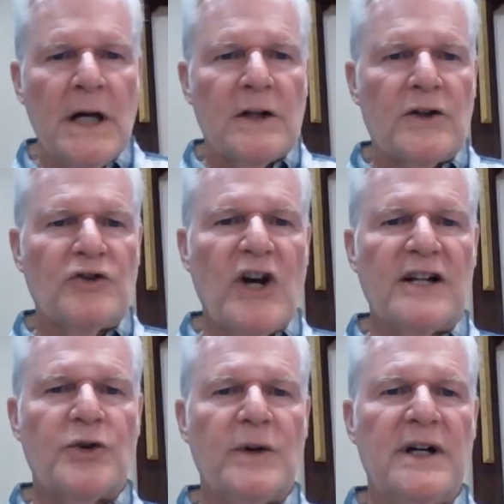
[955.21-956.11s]
So
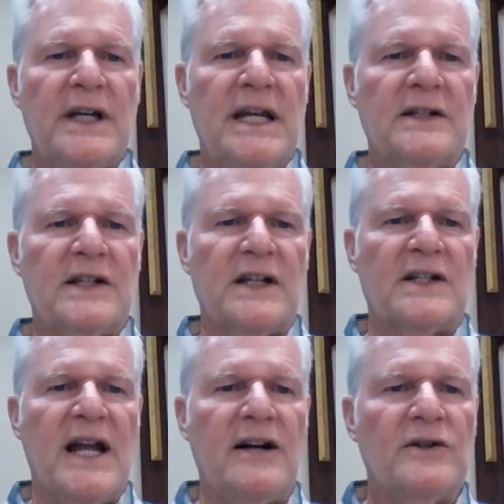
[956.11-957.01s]
Joshua again says,
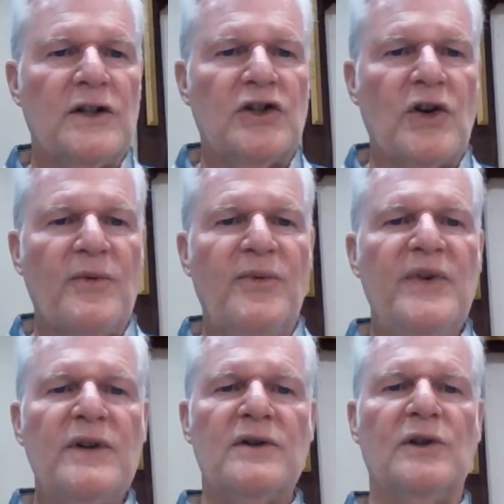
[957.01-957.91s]
Now, so
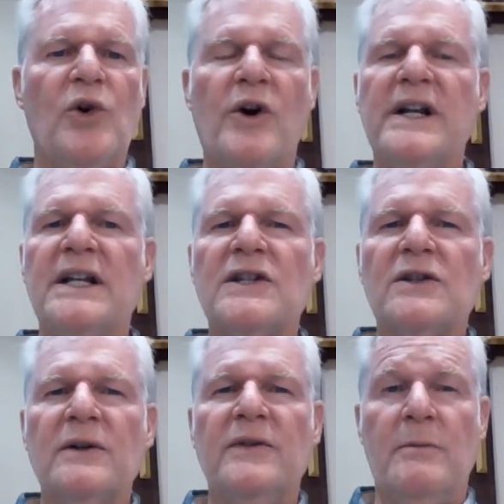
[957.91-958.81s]
fear the Lord and
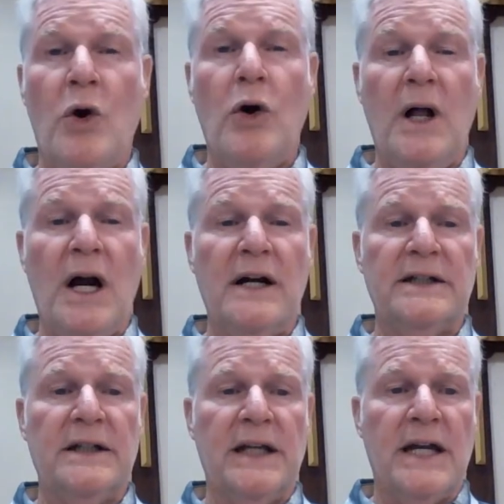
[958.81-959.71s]
serve him
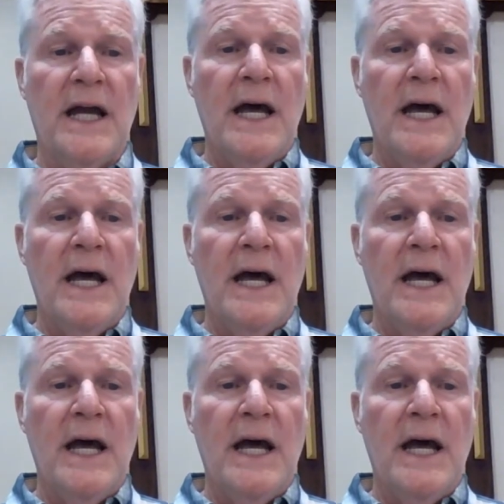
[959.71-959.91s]
wholeheartedly